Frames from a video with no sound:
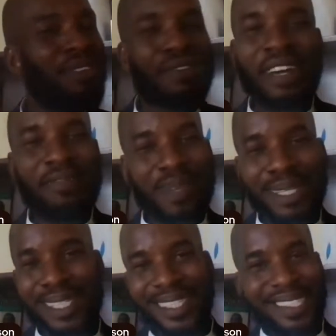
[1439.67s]

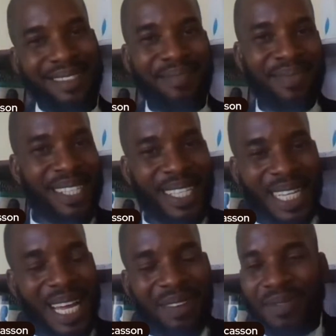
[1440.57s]
55 pages,
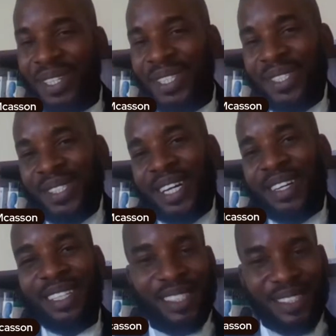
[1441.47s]
and before you know, you're
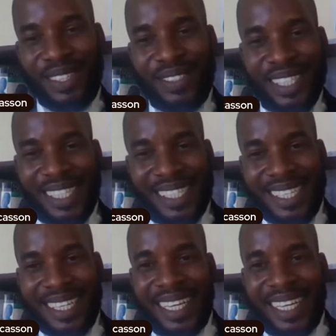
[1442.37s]
already done with it.